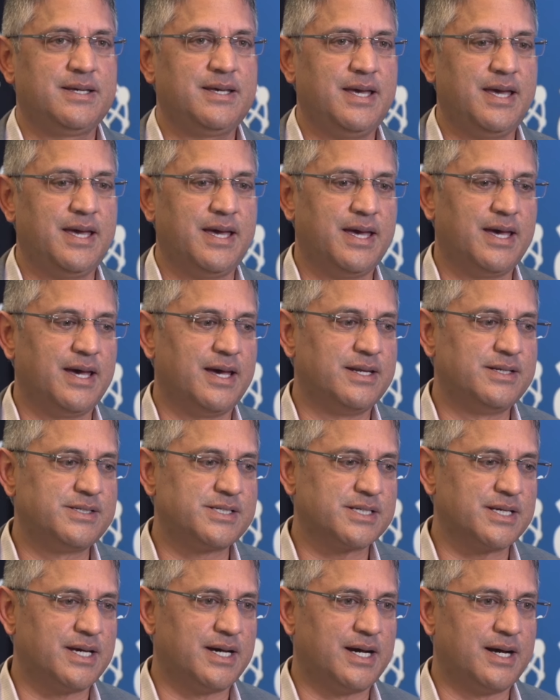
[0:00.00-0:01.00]
And
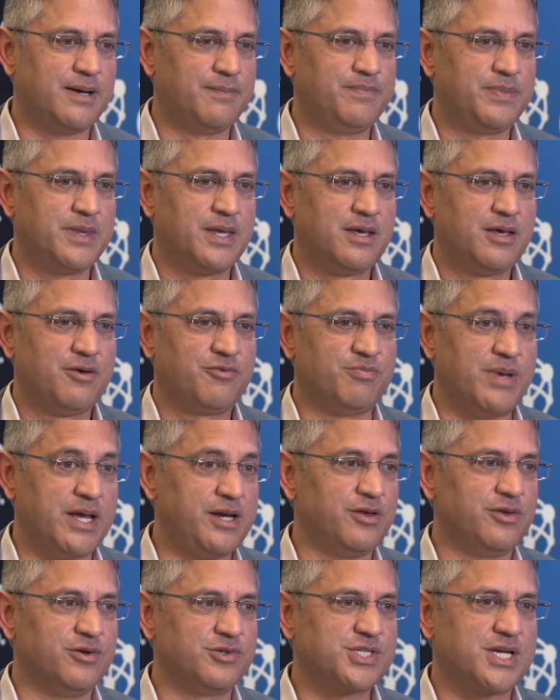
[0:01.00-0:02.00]

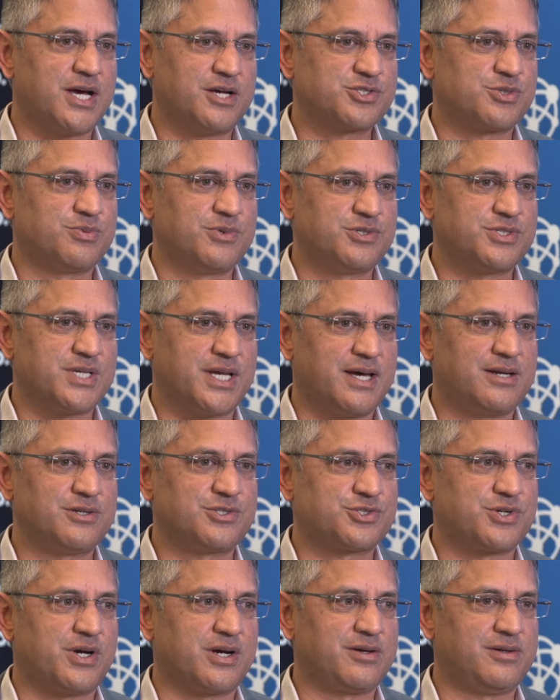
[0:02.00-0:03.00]
many of those customers that kind of
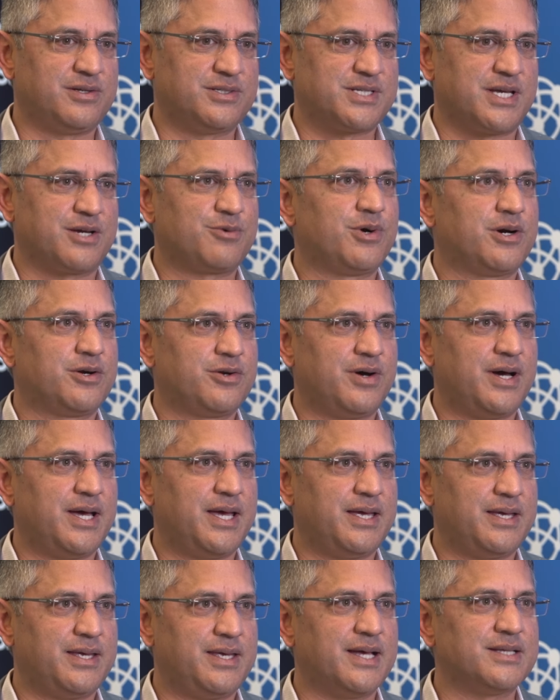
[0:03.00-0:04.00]
struggle is like, where do
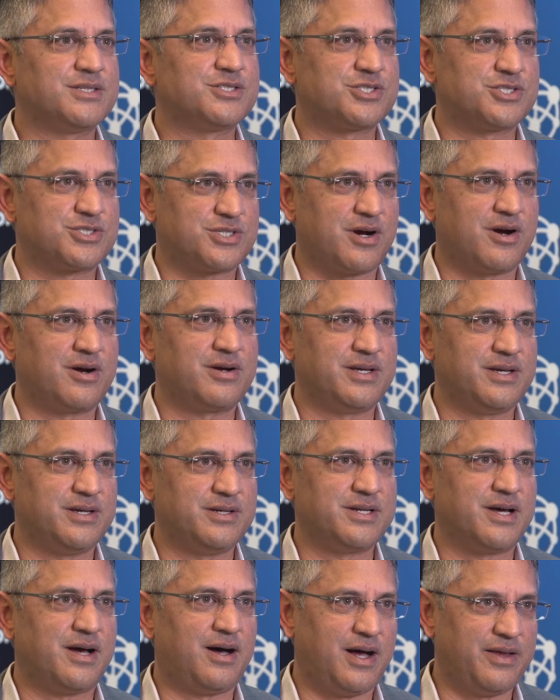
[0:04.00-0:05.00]
I get
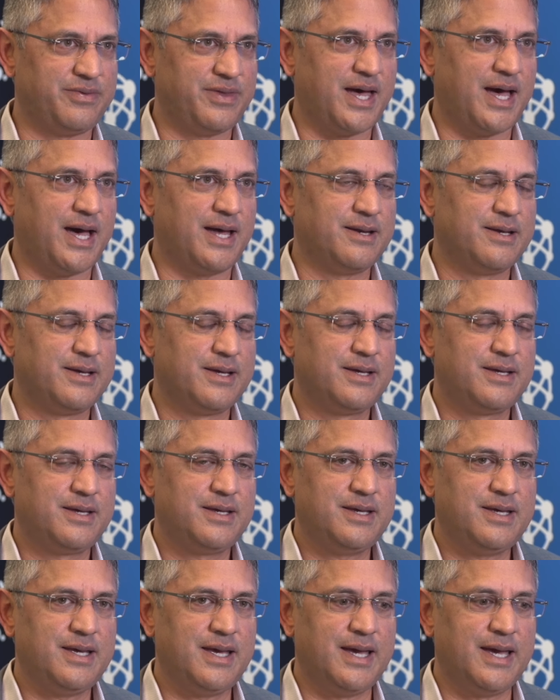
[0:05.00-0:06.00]
started on that?
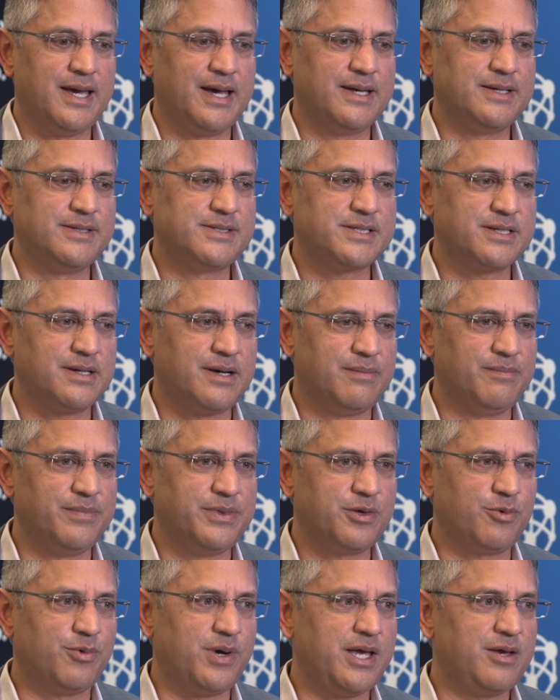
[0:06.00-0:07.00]
And
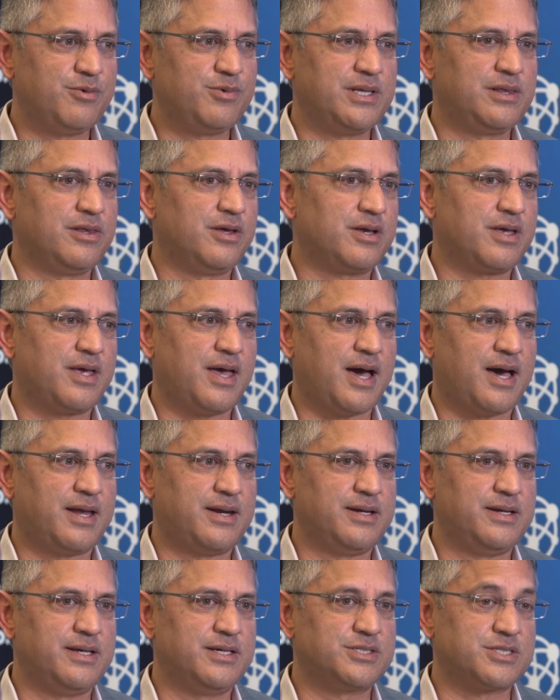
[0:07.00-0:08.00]
the way we look at
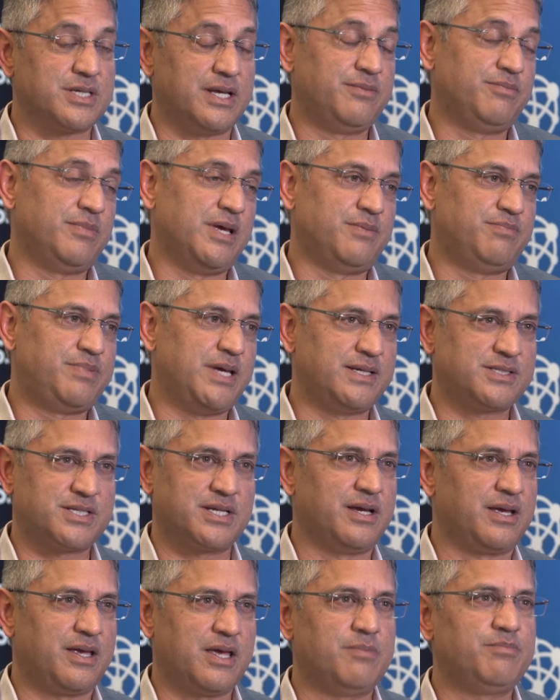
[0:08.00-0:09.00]
it is, and
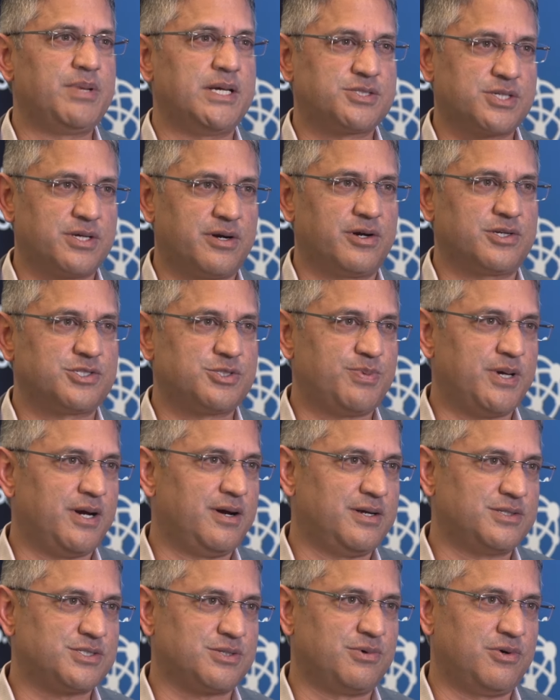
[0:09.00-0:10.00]
basically, again, based on our
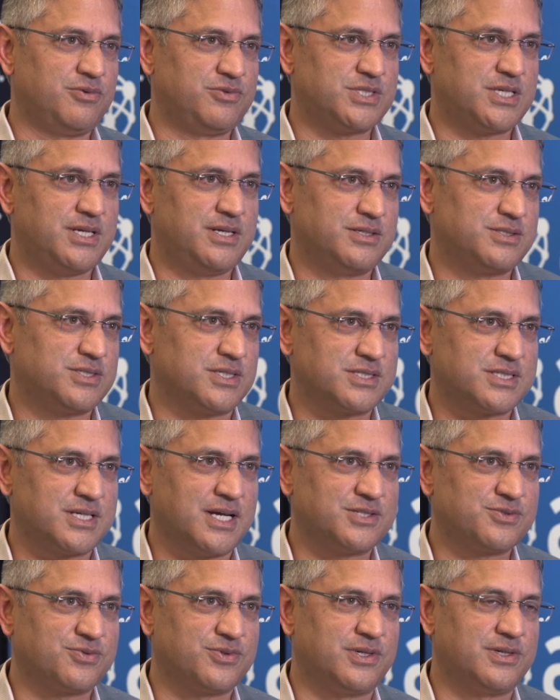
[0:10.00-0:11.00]
experience and what we've seen as
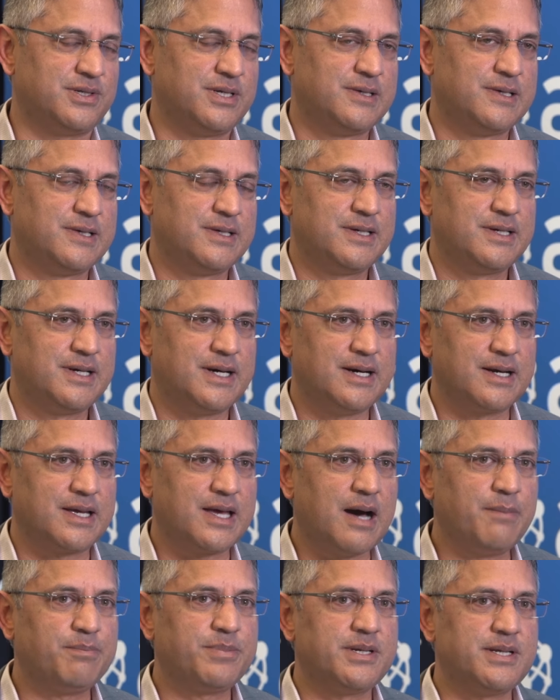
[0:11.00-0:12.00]
successful
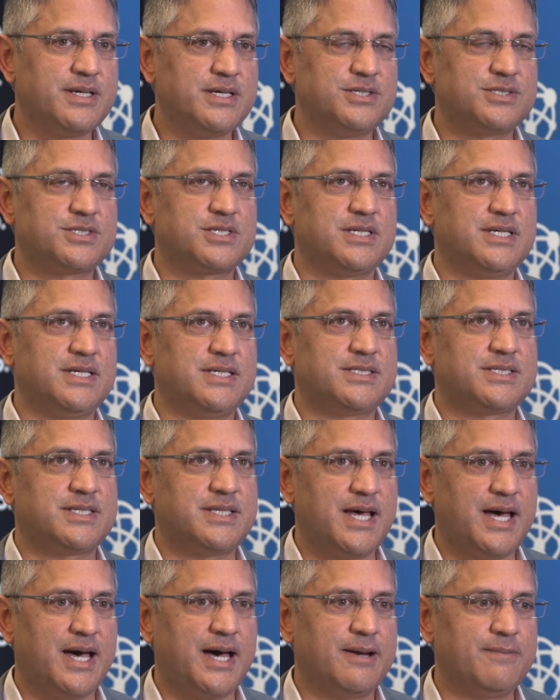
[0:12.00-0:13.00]
companies, is
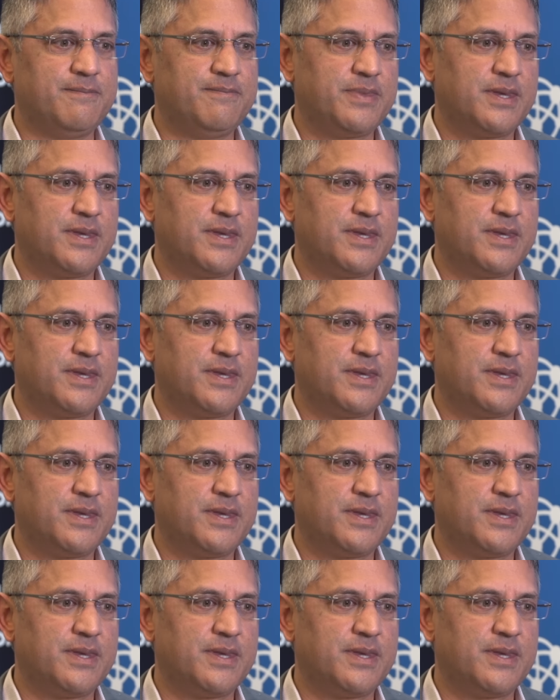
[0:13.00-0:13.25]
that